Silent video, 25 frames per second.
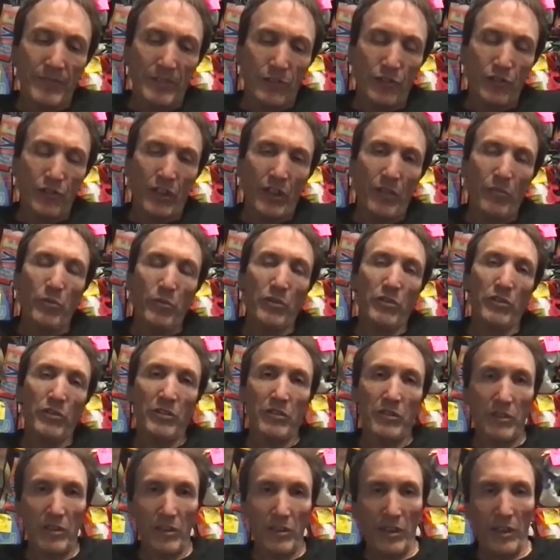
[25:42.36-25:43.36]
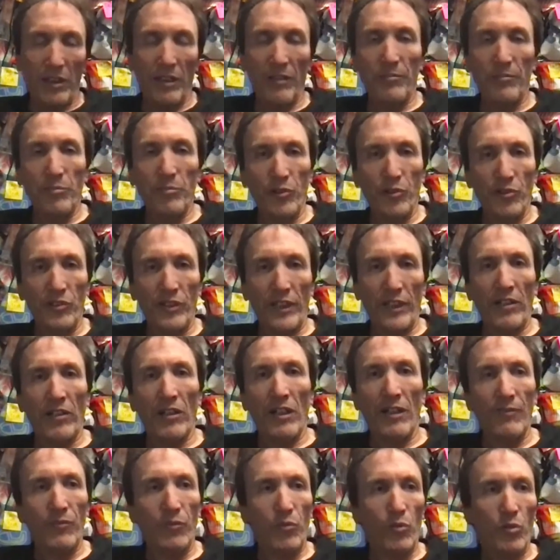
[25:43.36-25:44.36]
John Willard puts that
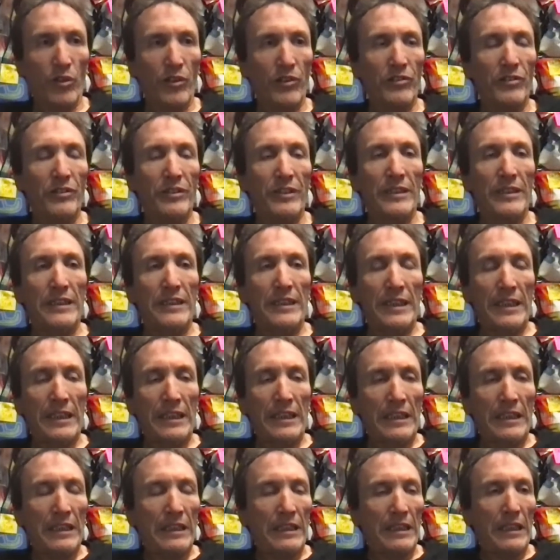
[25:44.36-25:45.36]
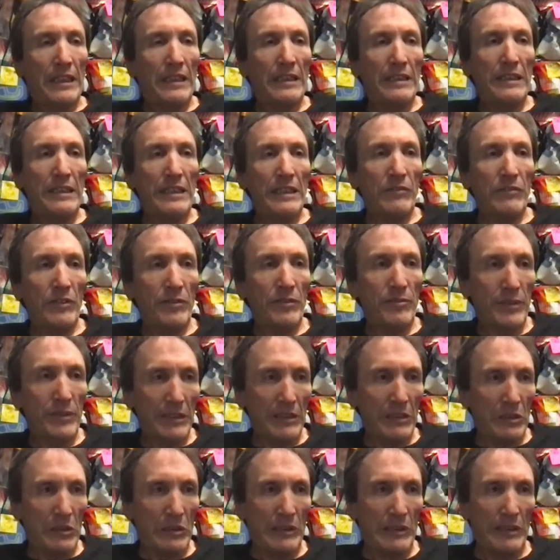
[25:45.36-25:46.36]
on for us. And I think we've been
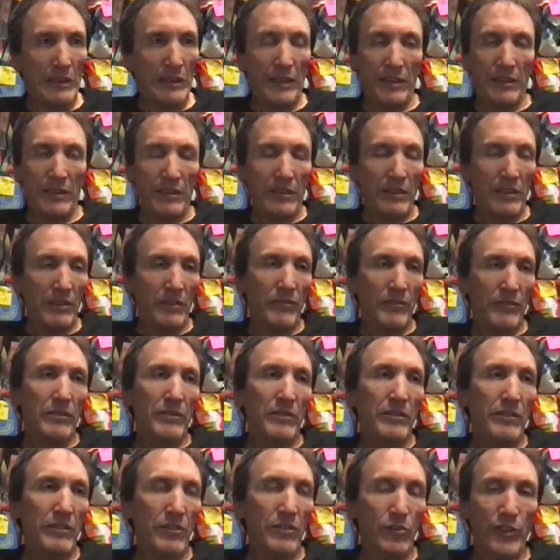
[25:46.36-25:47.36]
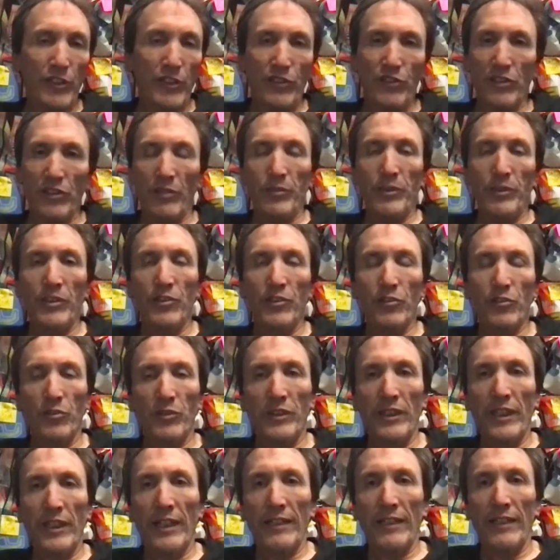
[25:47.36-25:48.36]
going, I don't know, 30 some years
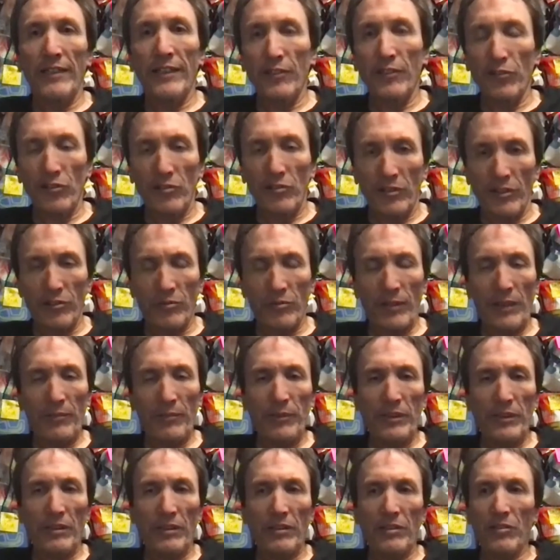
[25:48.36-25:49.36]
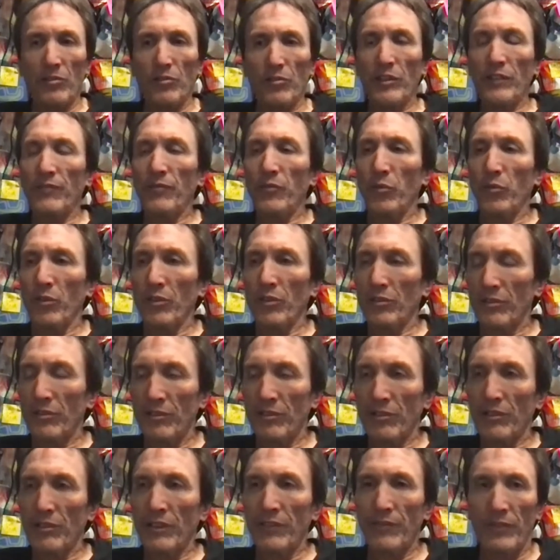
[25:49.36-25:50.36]
with that. I think this might be the 34th or
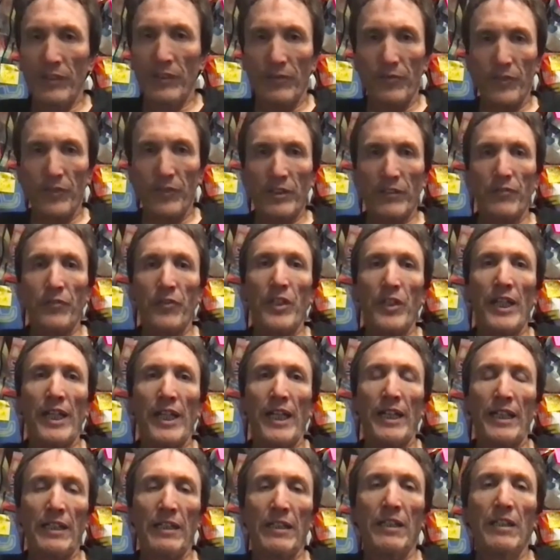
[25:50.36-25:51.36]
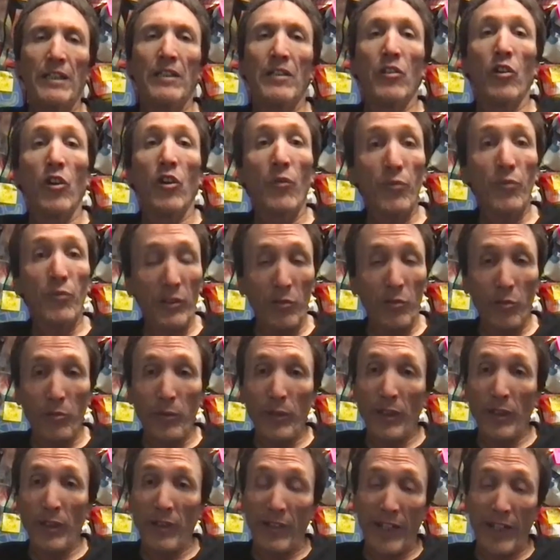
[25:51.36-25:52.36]
35th year for that. Hopefully we'll
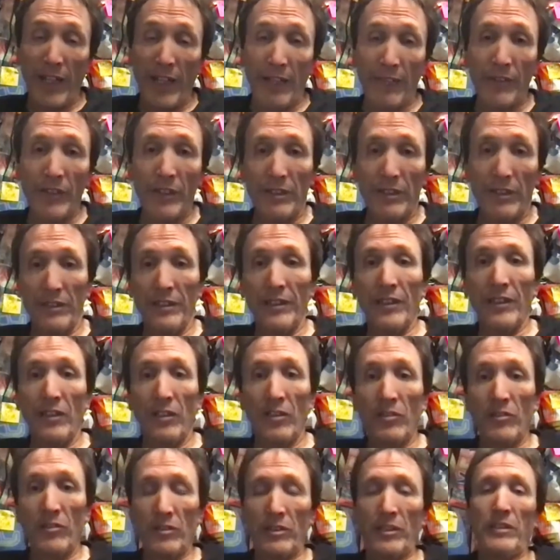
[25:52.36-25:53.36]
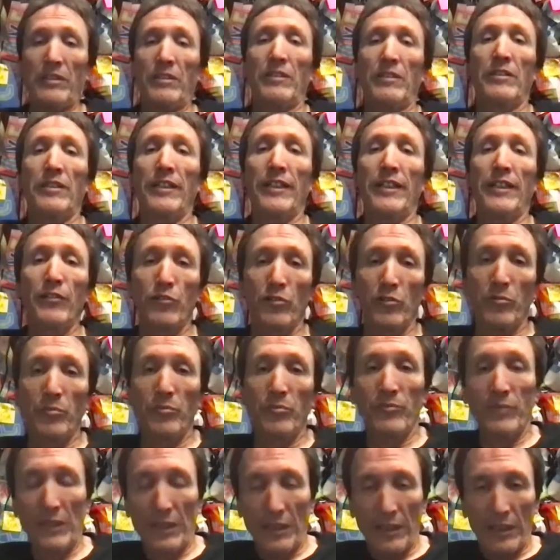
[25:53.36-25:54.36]
be able to have it, you know, that things will,
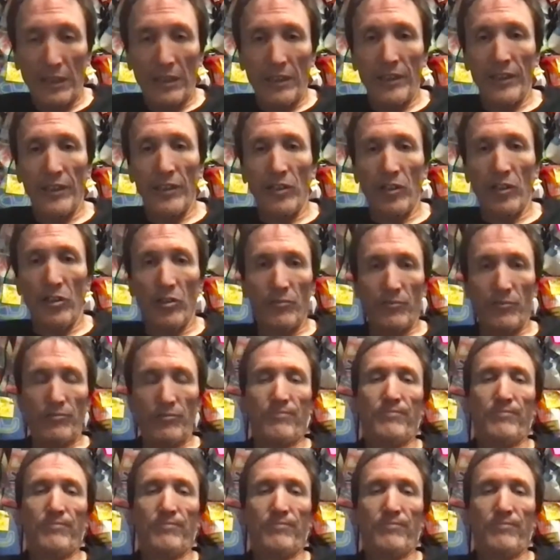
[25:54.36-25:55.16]
you know,